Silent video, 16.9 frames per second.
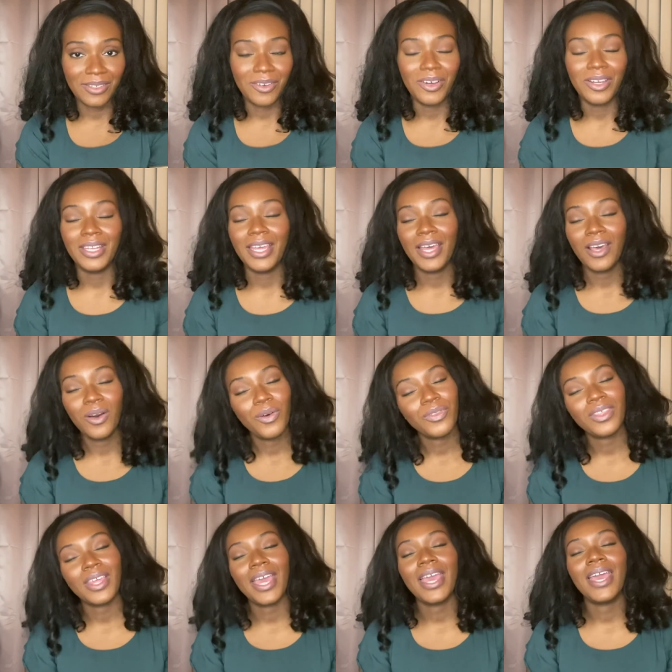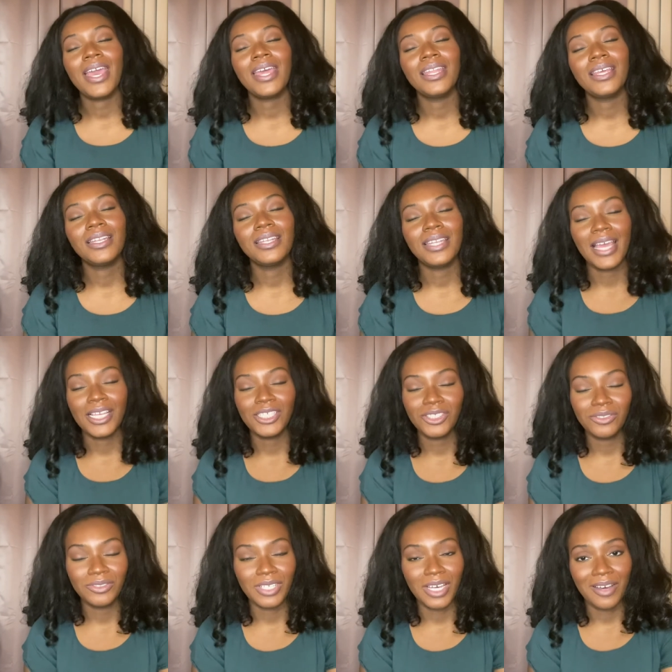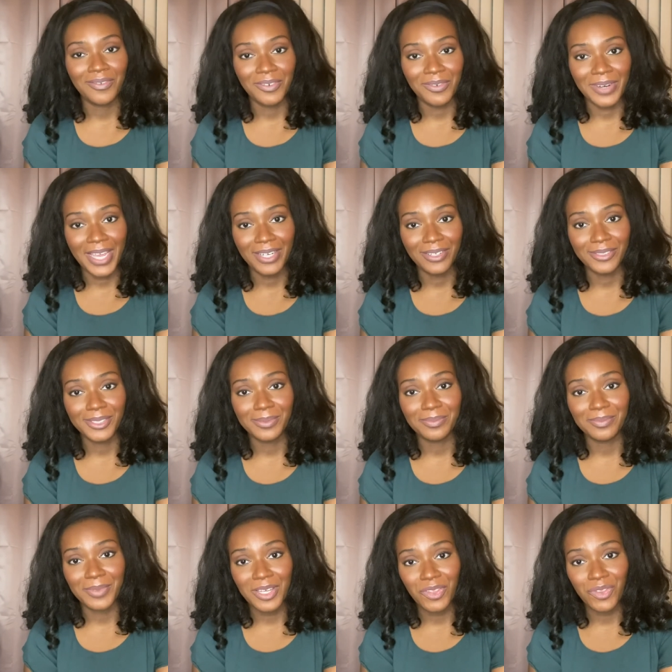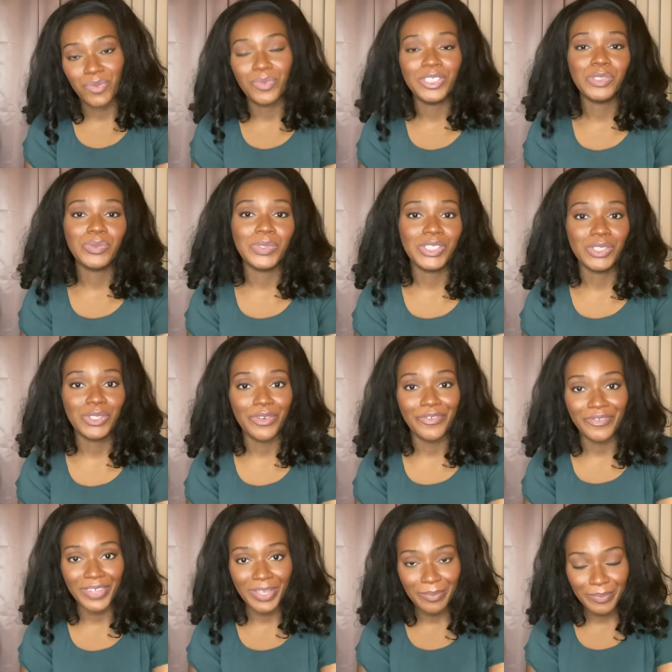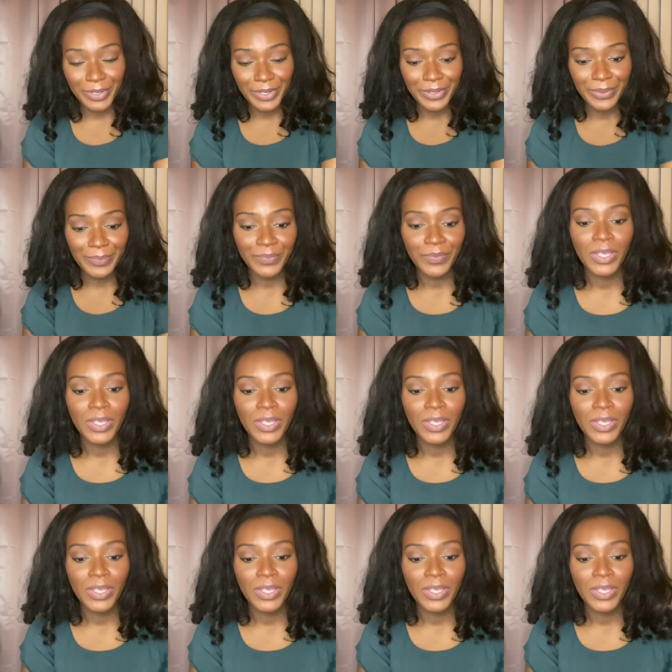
on health and National Novel Writers Month, which was November.